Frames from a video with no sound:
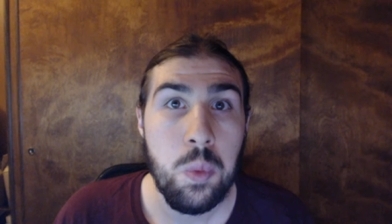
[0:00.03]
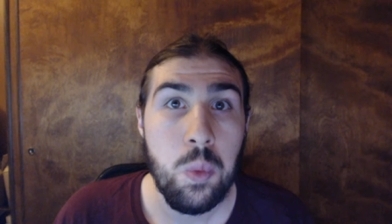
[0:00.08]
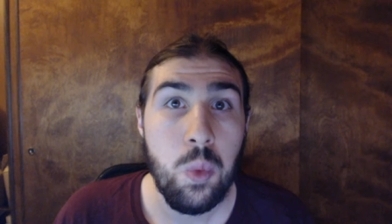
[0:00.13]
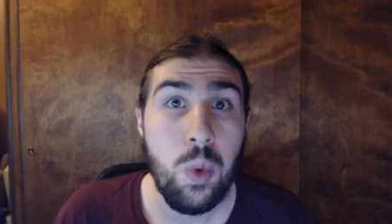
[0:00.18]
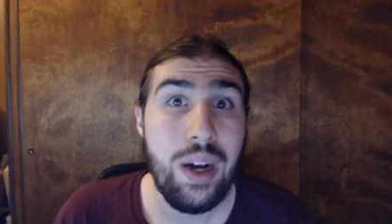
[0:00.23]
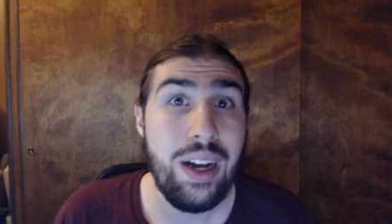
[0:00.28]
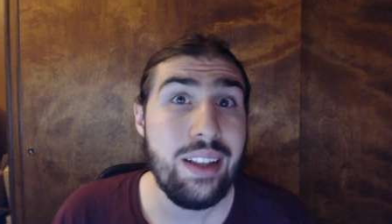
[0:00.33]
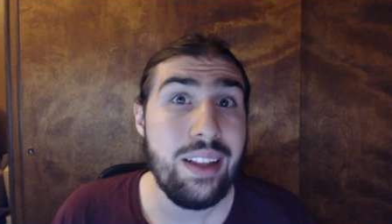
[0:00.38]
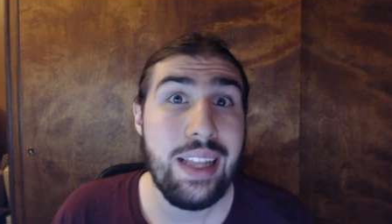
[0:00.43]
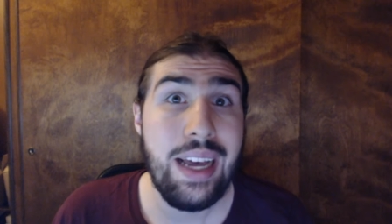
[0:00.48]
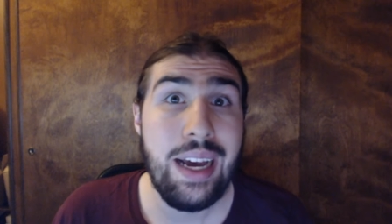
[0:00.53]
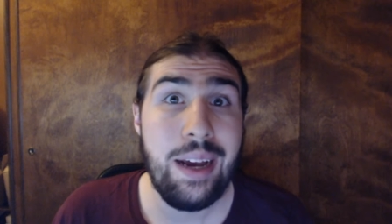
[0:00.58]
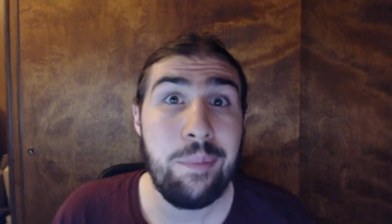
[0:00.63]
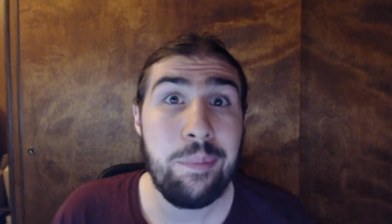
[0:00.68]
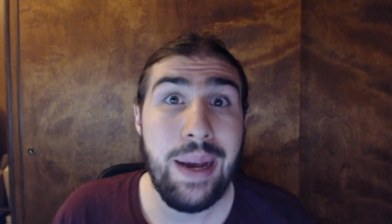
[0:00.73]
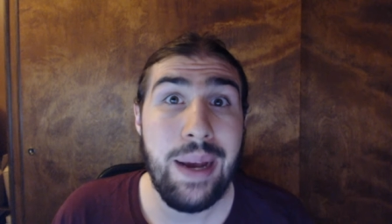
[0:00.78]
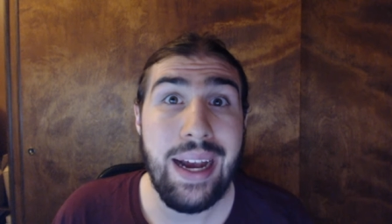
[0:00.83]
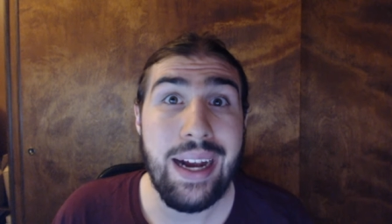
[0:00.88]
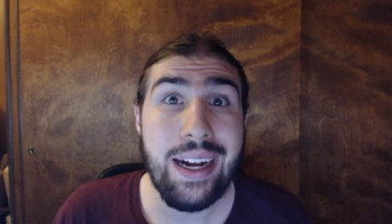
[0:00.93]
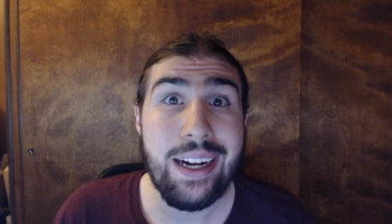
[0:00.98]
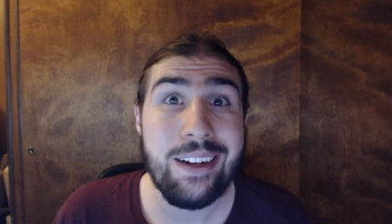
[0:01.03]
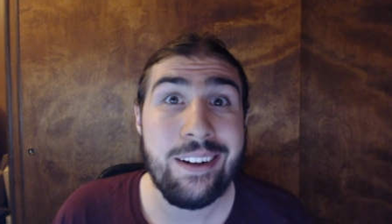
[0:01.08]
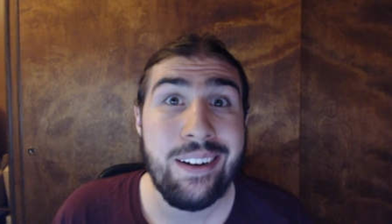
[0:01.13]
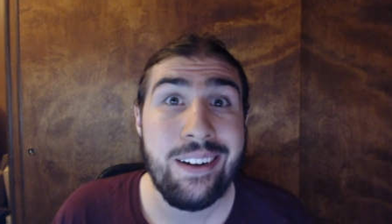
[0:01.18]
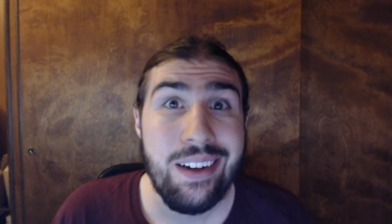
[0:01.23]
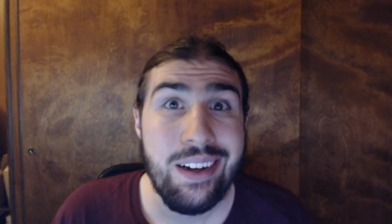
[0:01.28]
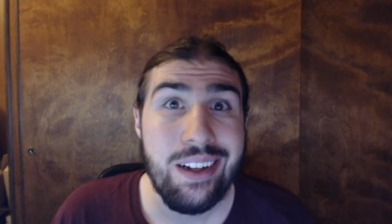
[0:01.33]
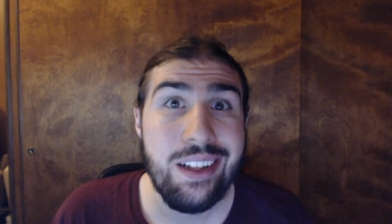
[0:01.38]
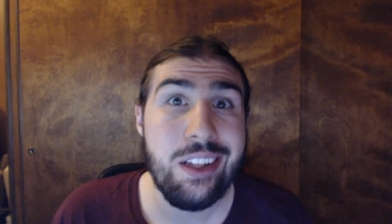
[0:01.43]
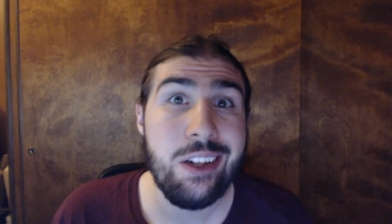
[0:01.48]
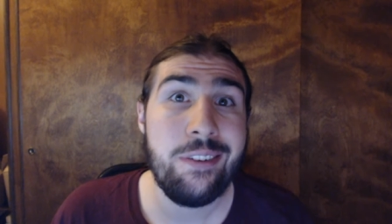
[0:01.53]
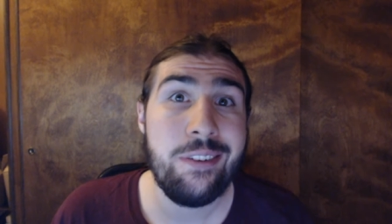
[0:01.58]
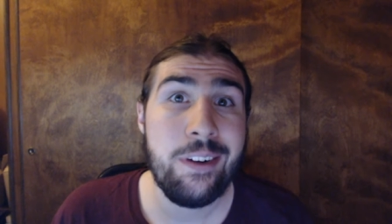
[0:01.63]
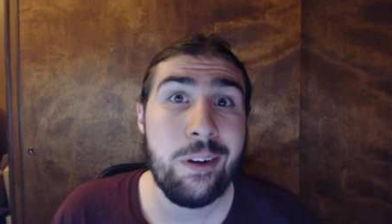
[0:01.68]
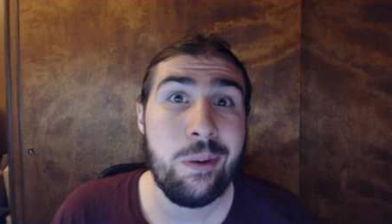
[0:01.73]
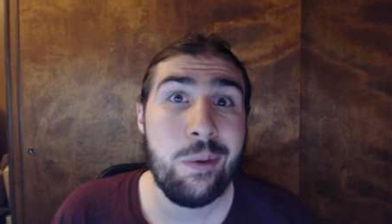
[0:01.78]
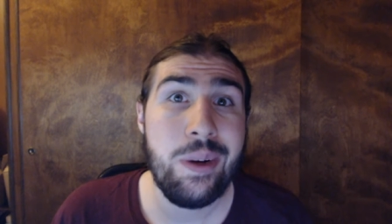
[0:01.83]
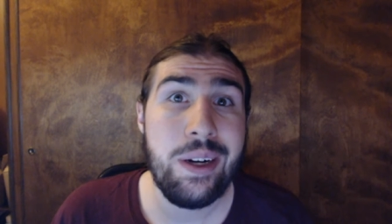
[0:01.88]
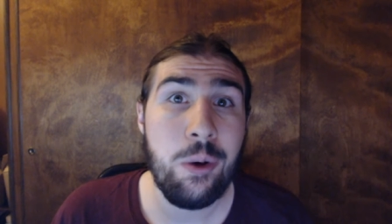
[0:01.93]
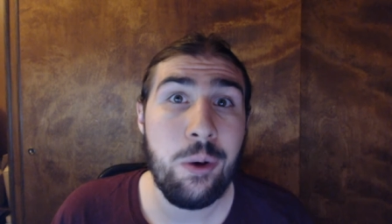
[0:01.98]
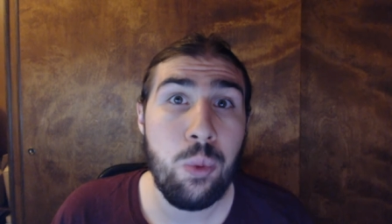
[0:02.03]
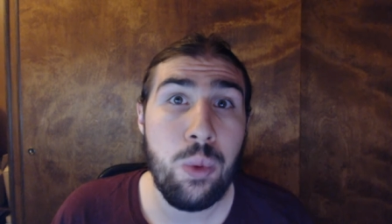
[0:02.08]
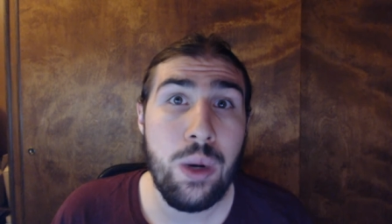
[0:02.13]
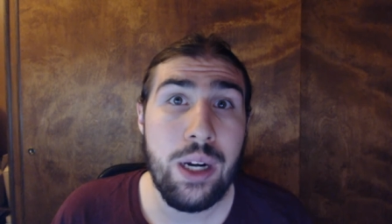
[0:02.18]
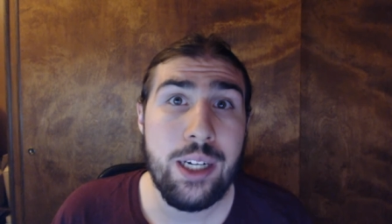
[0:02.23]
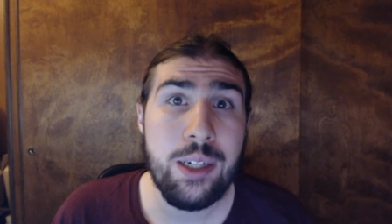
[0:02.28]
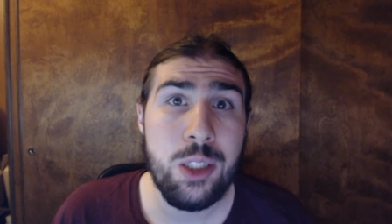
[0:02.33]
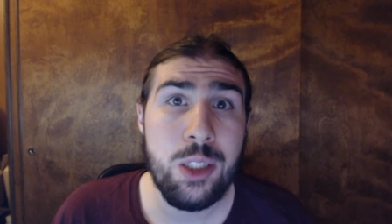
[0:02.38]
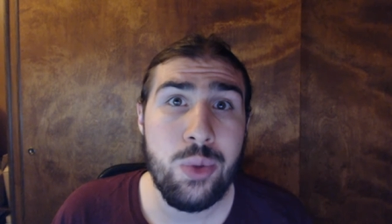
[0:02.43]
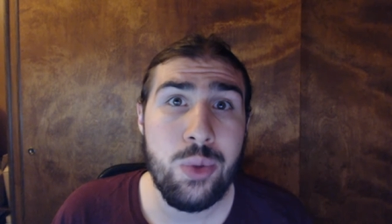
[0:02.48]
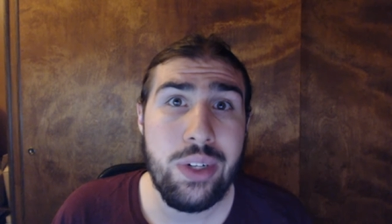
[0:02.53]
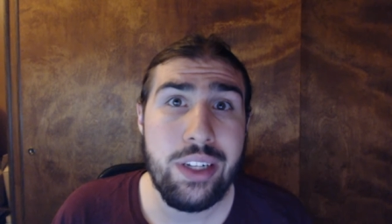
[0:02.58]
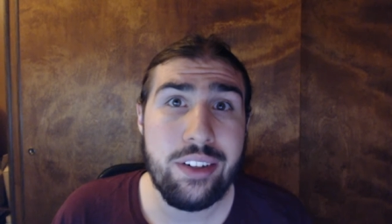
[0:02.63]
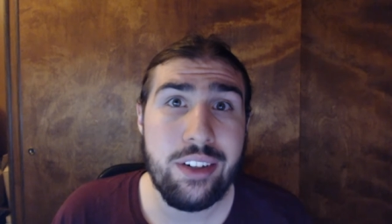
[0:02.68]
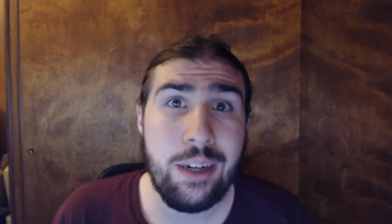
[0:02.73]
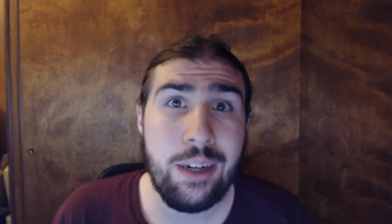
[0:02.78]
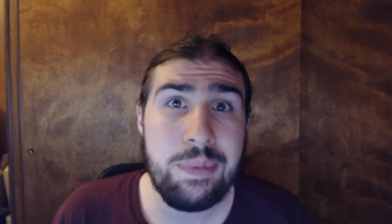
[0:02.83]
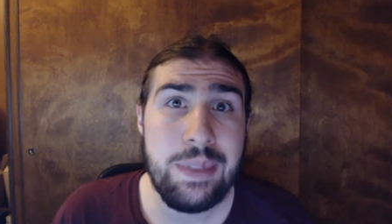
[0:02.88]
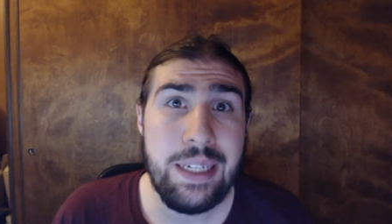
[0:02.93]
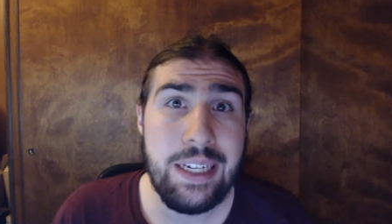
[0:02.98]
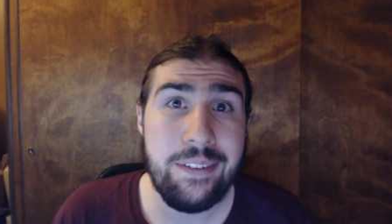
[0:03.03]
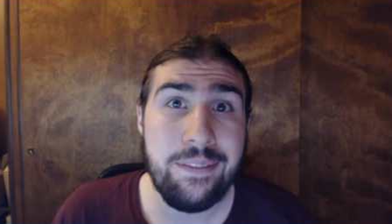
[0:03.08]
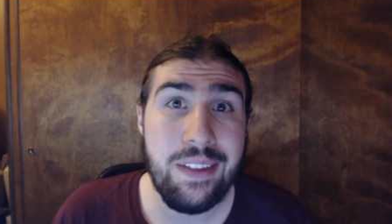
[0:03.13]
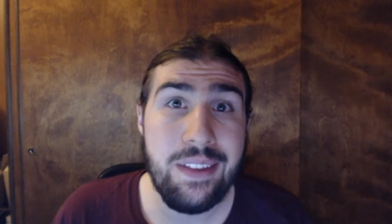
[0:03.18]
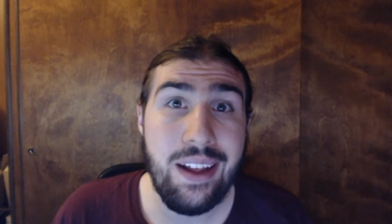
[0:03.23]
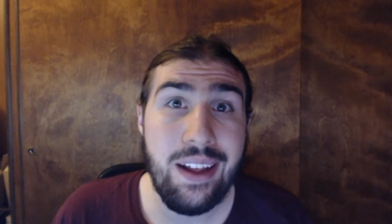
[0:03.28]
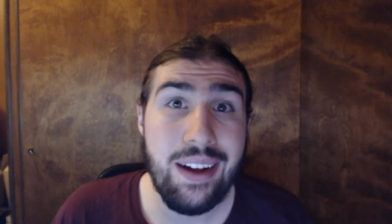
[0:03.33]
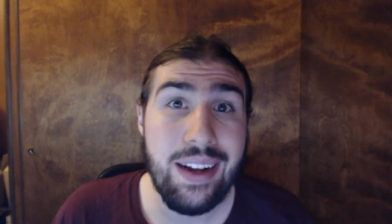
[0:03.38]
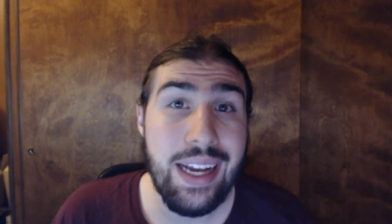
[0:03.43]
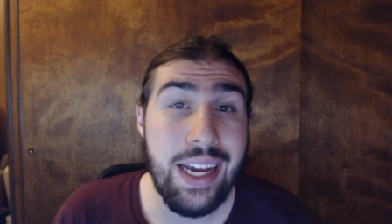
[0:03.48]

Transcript: Well, I'm back. Hello everyone and welcome to another update vlog.